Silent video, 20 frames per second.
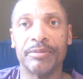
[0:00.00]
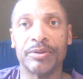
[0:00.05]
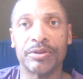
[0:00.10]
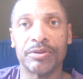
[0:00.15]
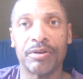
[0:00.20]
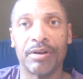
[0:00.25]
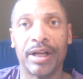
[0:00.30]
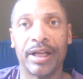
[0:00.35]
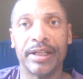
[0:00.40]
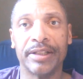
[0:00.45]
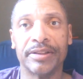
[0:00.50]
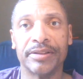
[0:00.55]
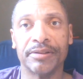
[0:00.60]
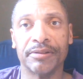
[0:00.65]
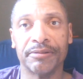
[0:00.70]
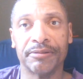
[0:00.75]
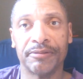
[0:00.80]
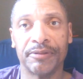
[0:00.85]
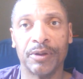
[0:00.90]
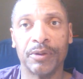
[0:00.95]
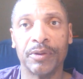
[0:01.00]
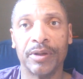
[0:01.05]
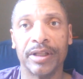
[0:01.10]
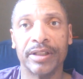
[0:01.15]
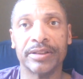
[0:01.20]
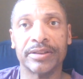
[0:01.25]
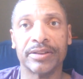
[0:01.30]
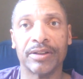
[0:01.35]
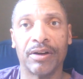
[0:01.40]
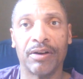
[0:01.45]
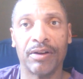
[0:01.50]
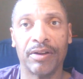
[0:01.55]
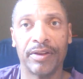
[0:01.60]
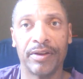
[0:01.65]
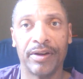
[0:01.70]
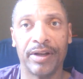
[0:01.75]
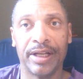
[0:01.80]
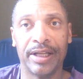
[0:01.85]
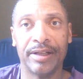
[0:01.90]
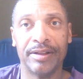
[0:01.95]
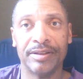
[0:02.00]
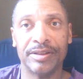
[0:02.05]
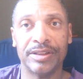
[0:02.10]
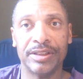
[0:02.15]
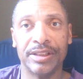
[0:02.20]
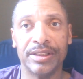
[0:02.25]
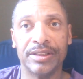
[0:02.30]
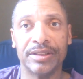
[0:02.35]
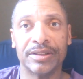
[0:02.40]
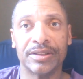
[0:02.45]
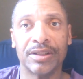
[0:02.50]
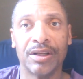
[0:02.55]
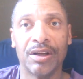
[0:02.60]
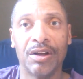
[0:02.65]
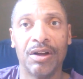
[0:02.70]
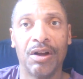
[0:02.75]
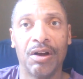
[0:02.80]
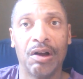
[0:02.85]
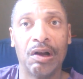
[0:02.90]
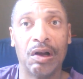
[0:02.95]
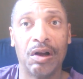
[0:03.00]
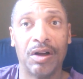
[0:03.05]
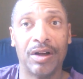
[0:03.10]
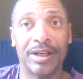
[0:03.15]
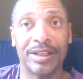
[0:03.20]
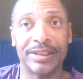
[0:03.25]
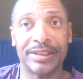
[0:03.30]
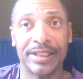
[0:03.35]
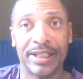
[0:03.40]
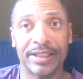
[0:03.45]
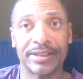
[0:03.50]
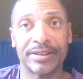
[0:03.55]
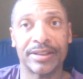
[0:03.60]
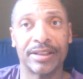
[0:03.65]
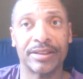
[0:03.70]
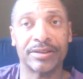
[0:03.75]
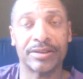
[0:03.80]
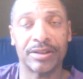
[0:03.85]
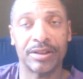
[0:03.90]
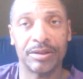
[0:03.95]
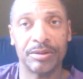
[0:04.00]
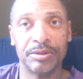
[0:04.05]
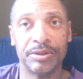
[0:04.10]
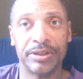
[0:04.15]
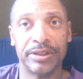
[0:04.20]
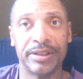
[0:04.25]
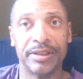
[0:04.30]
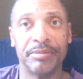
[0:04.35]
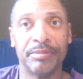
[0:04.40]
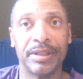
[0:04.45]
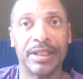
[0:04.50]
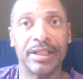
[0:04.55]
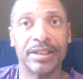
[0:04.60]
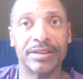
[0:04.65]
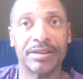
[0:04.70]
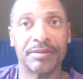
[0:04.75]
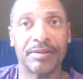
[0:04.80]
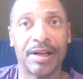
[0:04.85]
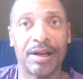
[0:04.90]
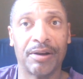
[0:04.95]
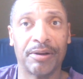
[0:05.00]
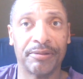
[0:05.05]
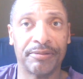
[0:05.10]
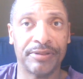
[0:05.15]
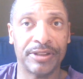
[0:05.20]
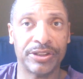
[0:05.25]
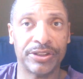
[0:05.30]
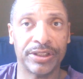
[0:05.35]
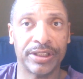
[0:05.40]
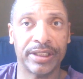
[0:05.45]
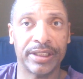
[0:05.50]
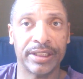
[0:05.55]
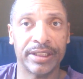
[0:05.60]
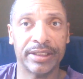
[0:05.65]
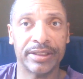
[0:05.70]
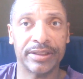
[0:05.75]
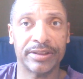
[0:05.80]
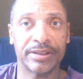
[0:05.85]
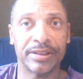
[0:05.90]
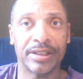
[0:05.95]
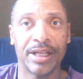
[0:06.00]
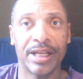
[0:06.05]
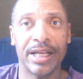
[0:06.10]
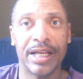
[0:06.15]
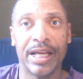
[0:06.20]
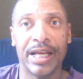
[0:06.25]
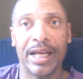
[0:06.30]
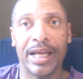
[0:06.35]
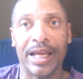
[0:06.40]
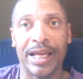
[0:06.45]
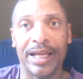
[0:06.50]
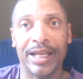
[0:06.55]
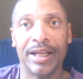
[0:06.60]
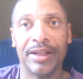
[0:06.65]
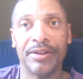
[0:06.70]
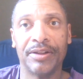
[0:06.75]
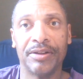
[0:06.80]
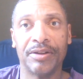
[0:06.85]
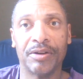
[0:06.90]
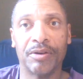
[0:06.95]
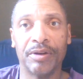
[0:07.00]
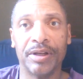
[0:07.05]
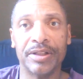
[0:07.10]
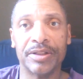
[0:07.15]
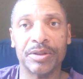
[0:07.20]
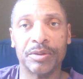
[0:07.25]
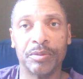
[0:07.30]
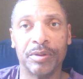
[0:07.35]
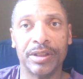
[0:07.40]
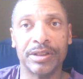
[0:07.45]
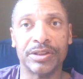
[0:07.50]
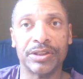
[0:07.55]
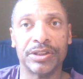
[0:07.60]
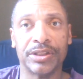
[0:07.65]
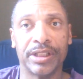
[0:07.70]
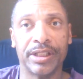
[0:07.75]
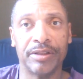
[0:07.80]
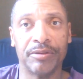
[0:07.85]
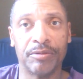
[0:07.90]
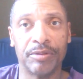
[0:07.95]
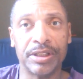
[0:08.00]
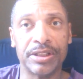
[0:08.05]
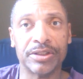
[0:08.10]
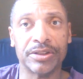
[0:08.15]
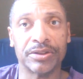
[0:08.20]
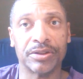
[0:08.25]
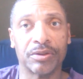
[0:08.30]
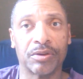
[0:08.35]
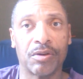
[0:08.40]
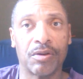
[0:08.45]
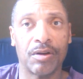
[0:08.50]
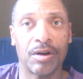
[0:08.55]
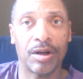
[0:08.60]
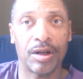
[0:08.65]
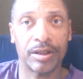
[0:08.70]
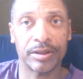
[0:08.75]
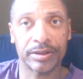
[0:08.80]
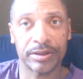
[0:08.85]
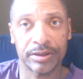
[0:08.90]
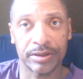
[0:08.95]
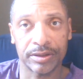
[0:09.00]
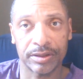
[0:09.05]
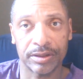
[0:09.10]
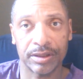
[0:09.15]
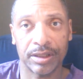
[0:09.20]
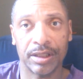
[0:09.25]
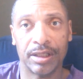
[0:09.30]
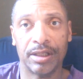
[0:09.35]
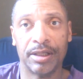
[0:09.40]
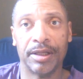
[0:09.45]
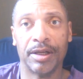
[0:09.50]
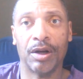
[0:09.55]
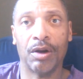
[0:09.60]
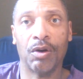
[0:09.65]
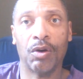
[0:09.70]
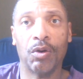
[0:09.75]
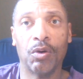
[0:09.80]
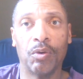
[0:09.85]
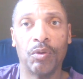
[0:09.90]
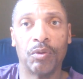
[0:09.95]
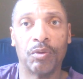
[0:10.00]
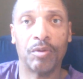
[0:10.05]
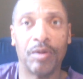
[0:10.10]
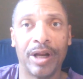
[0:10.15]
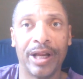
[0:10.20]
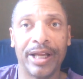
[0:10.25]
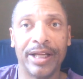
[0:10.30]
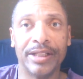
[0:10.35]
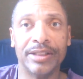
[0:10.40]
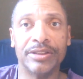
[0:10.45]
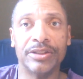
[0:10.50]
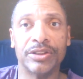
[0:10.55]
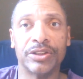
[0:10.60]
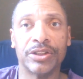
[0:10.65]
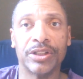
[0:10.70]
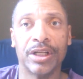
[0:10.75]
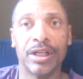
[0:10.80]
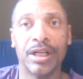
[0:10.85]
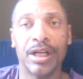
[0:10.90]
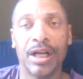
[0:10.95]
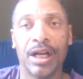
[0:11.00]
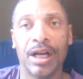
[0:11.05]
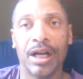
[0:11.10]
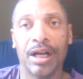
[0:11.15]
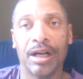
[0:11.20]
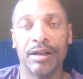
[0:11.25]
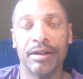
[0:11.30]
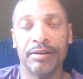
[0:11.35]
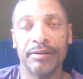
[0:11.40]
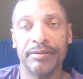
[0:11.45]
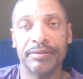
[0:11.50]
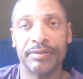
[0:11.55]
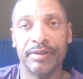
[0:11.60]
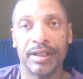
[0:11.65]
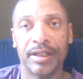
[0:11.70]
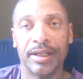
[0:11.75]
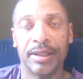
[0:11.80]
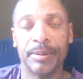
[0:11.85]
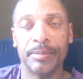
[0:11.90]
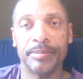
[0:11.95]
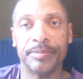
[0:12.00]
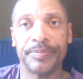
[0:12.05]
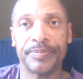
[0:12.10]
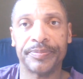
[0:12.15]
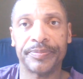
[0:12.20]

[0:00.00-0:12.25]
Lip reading: trying to focus all their energies on a Tesla solution because of how efficient it is and the degree to which it reaches across a whole range of